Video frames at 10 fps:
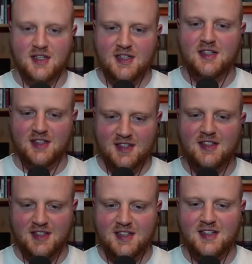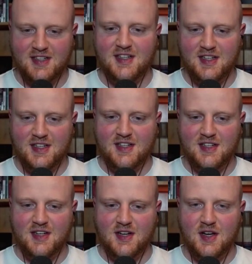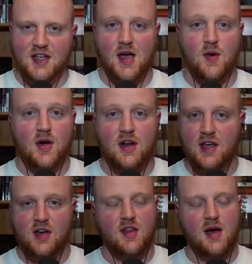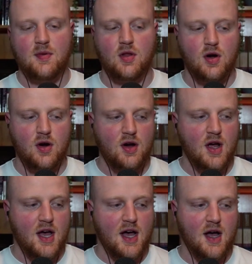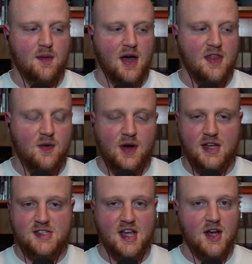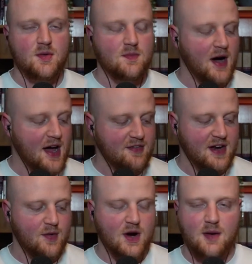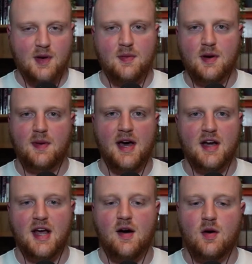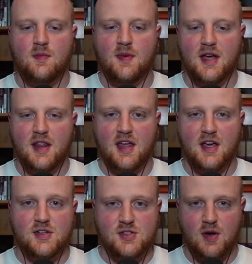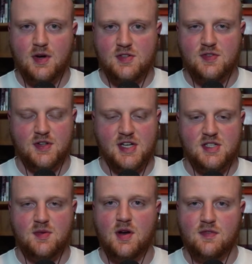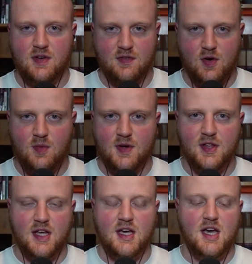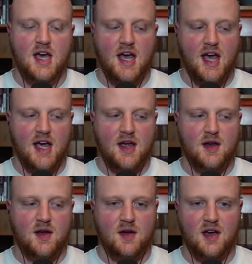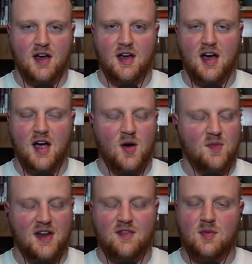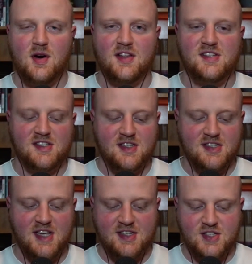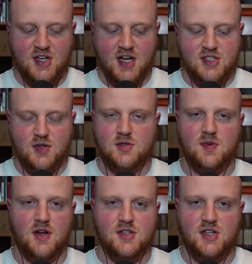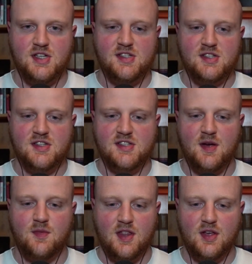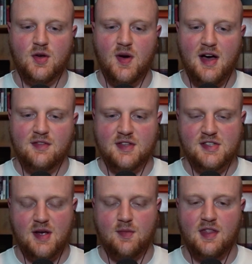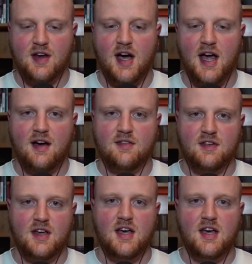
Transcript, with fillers: The, you, yeah, you will link it below. Yeah, yeah, we're gonna link all that below. Um, I think we're gonna say goodbye for now. We're coming up in about an hour, but thank you so much for your testimony, for your vulnerability, and uh, I hope that everybody listening to this has the chance to experience Jesus in the same way that you have, in the same way that I have.